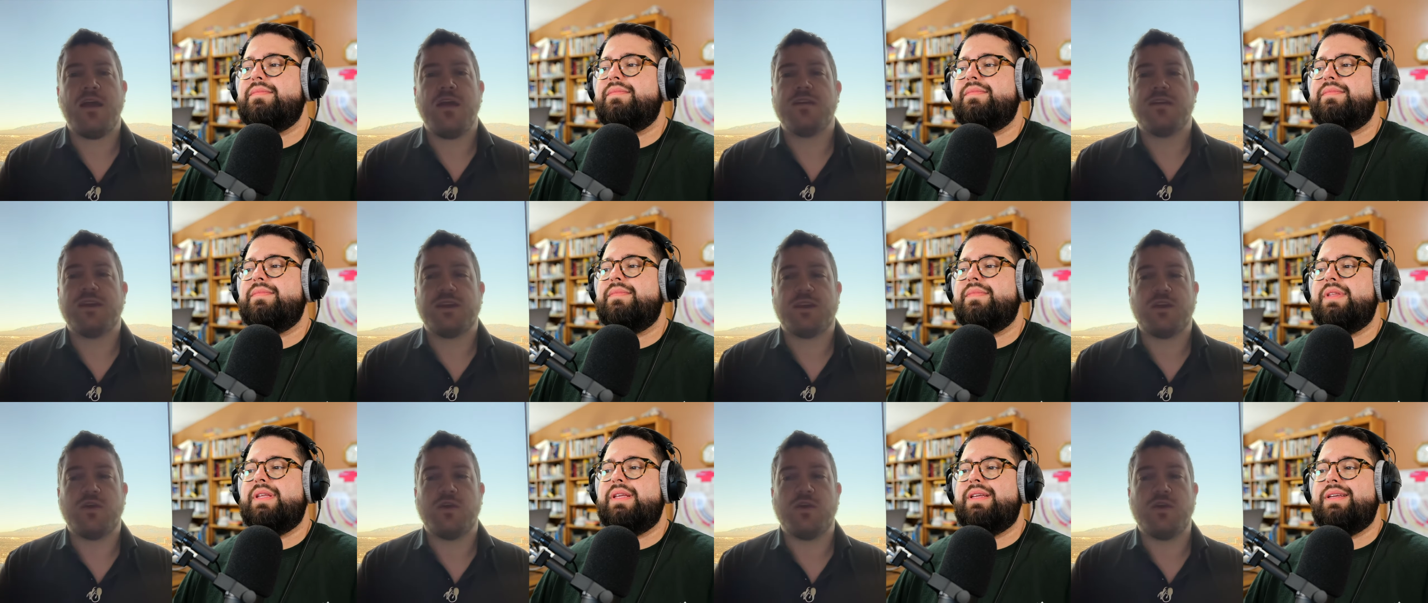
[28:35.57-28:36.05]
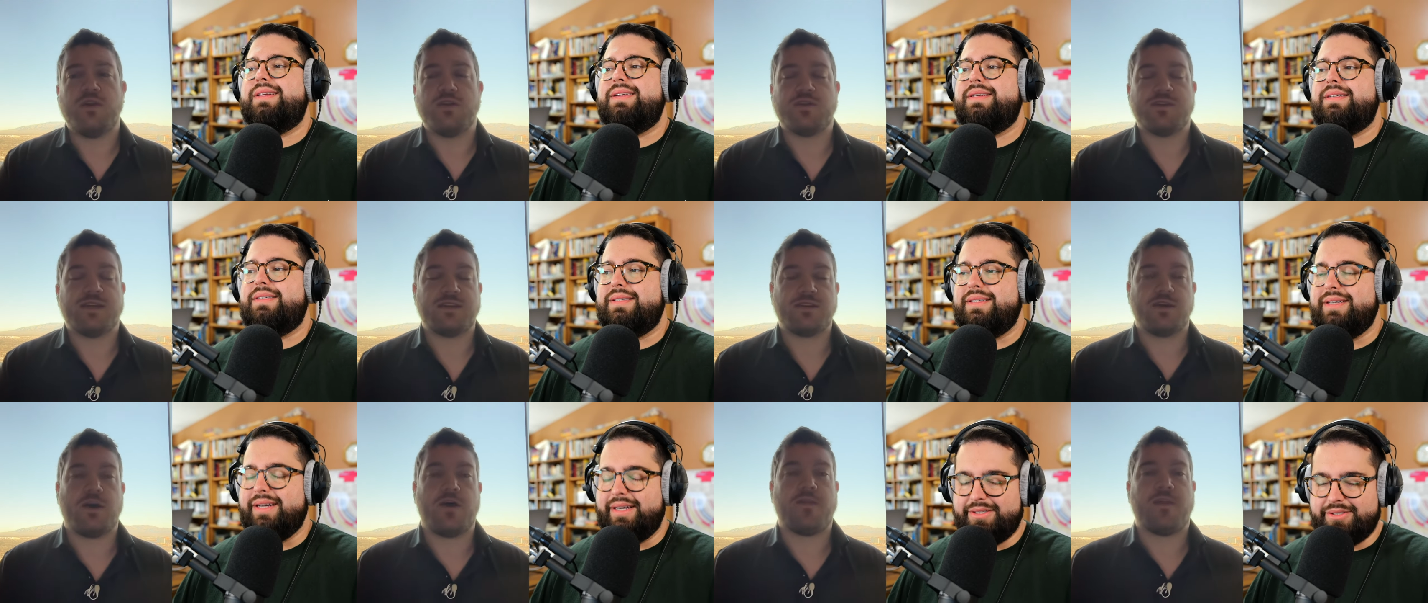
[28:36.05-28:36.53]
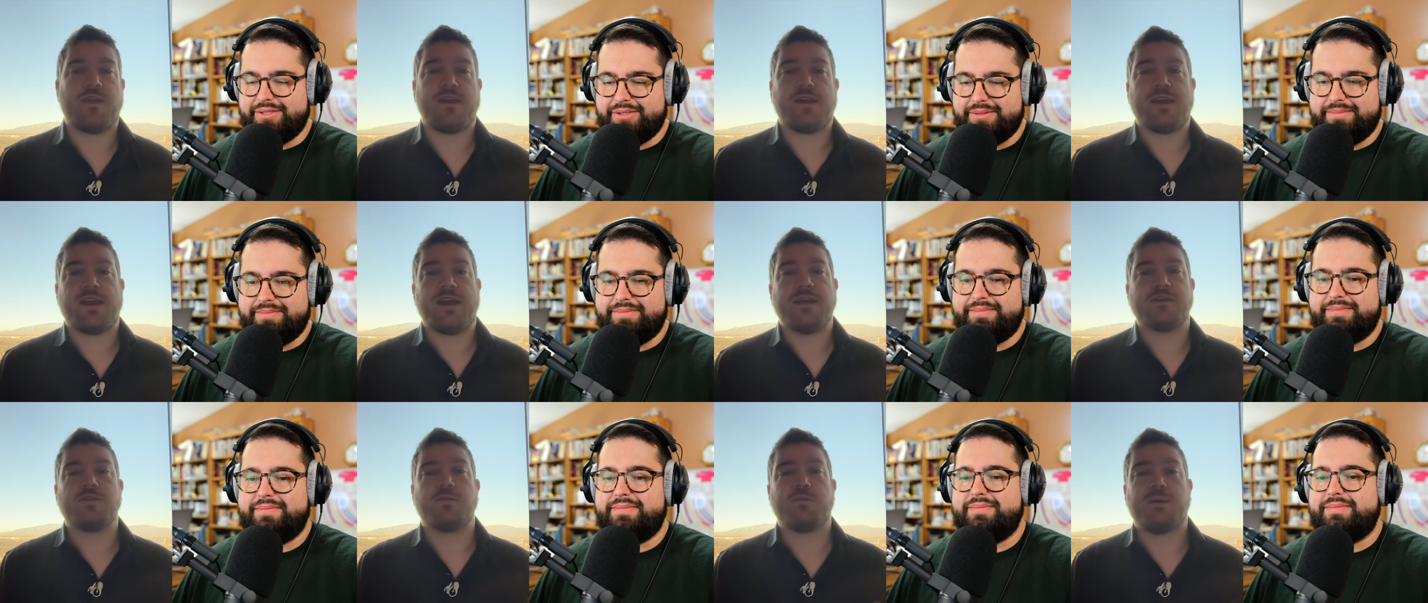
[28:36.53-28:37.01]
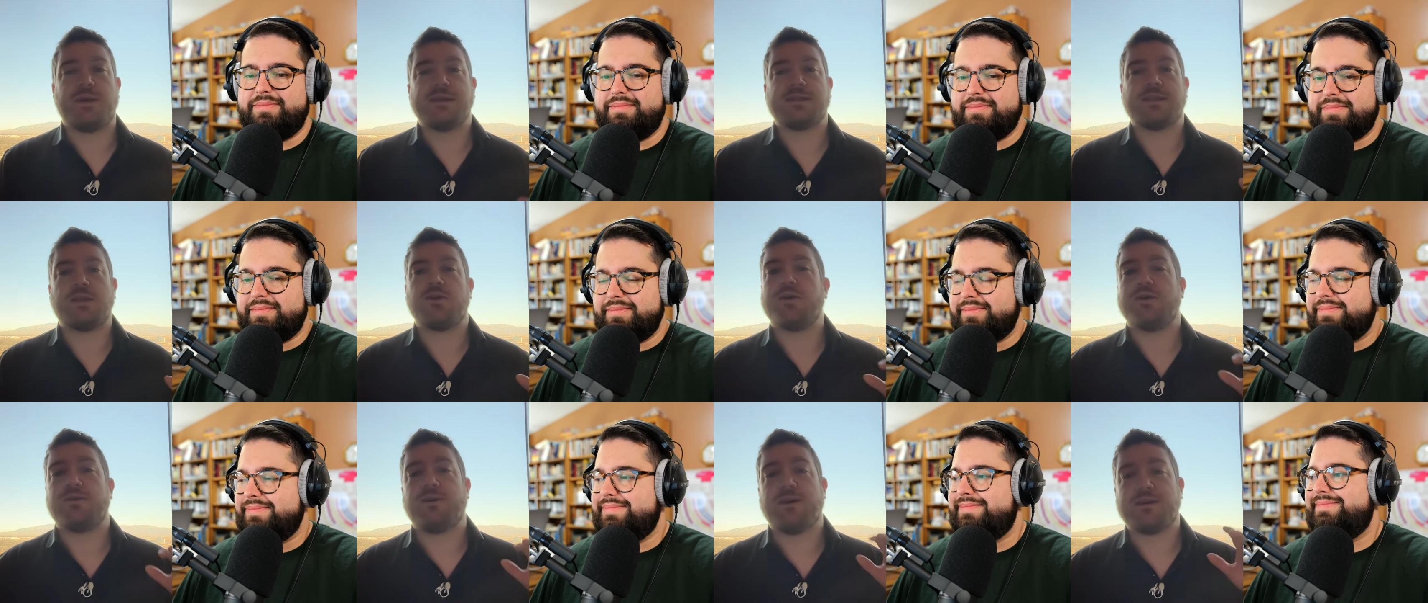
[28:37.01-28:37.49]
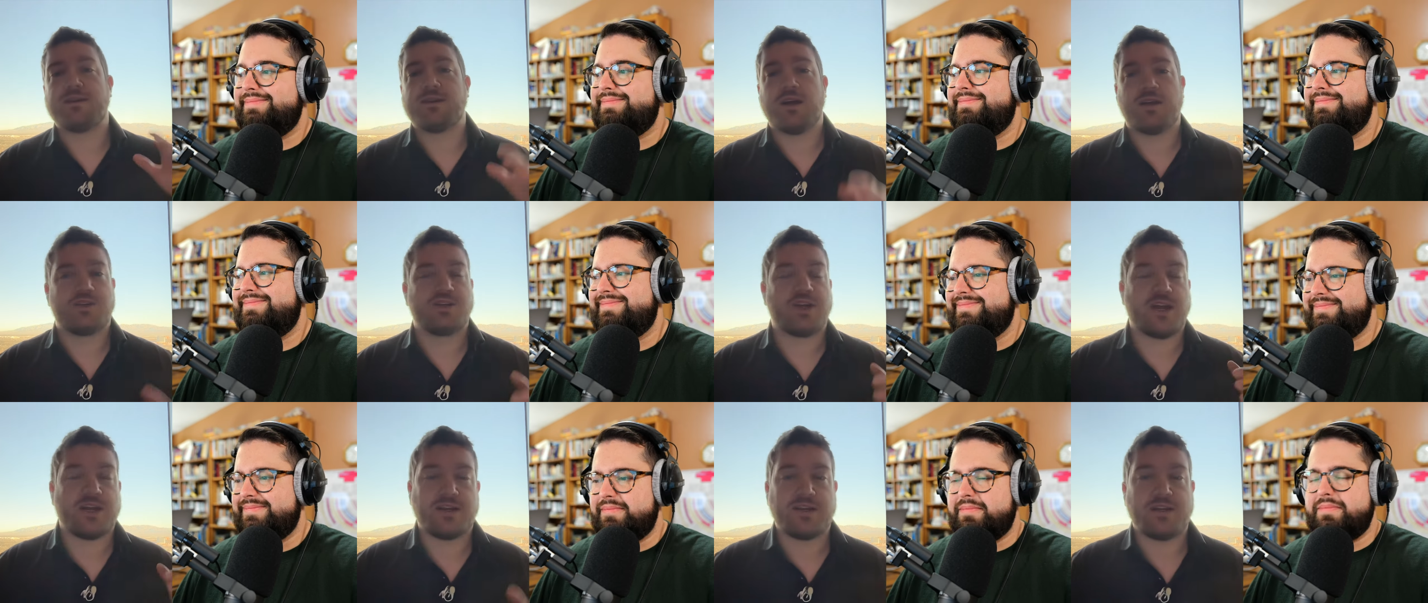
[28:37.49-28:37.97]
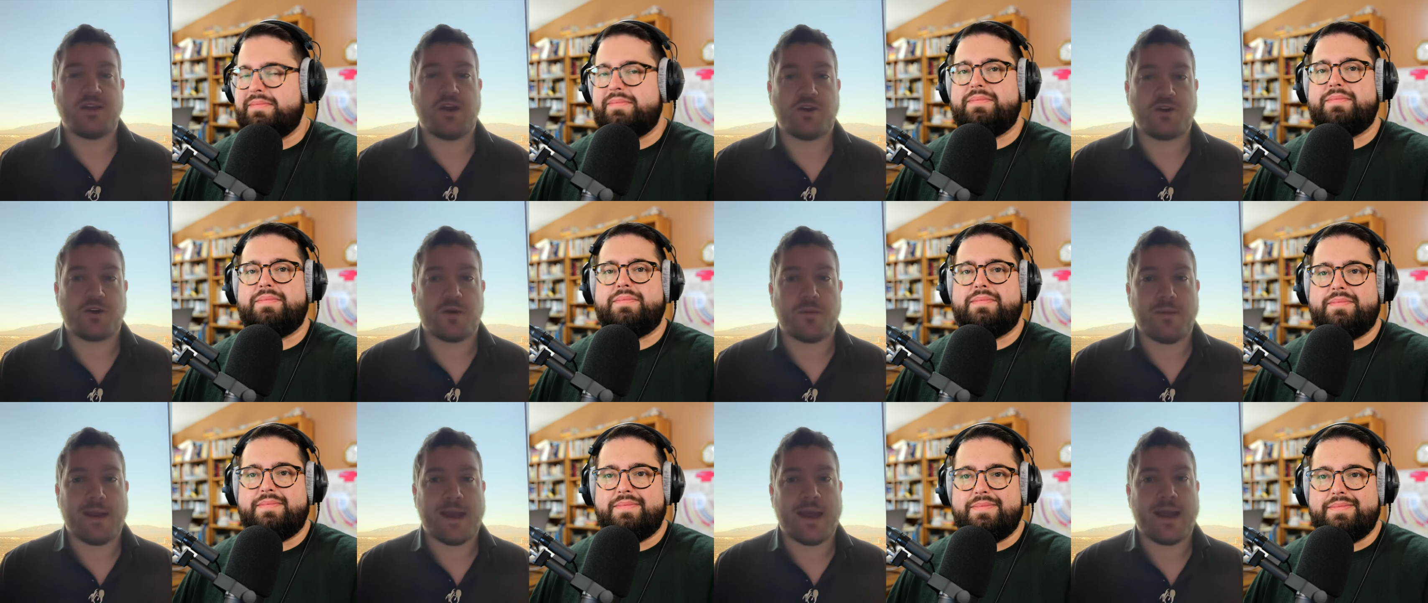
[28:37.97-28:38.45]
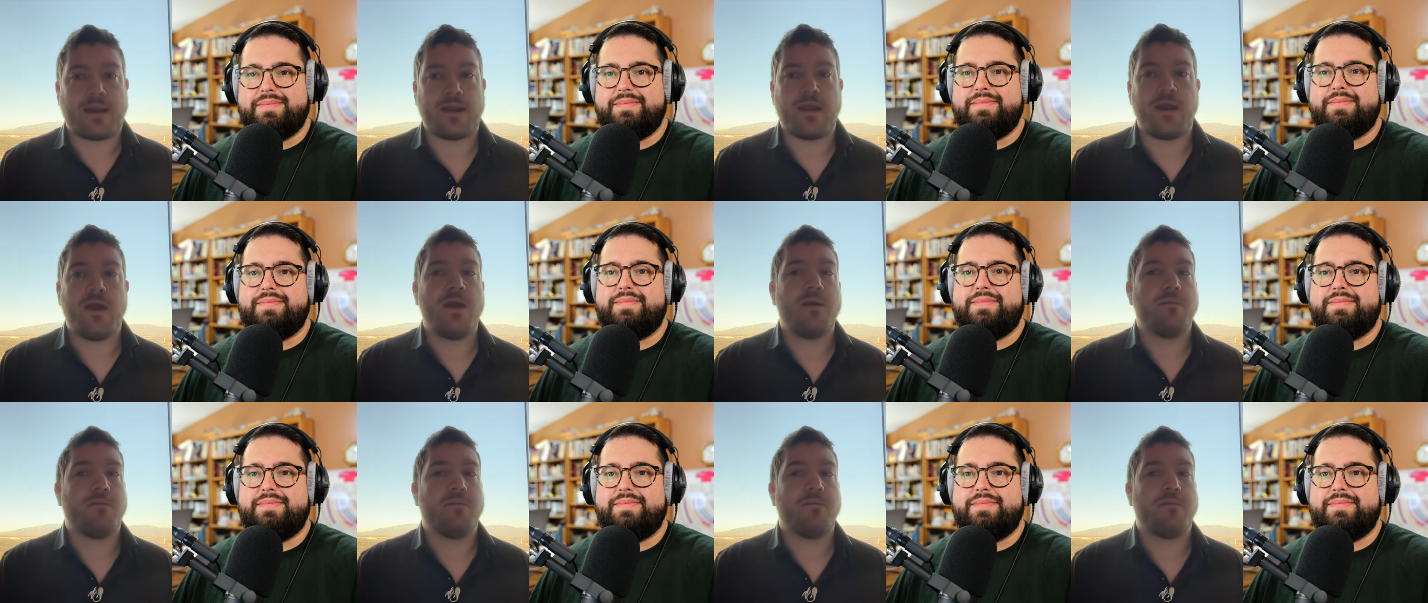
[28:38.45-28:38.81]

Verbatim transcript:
Speaker 1: Like you can use that to gotcha. authenticate. So basically, like Touch ID on your Mac,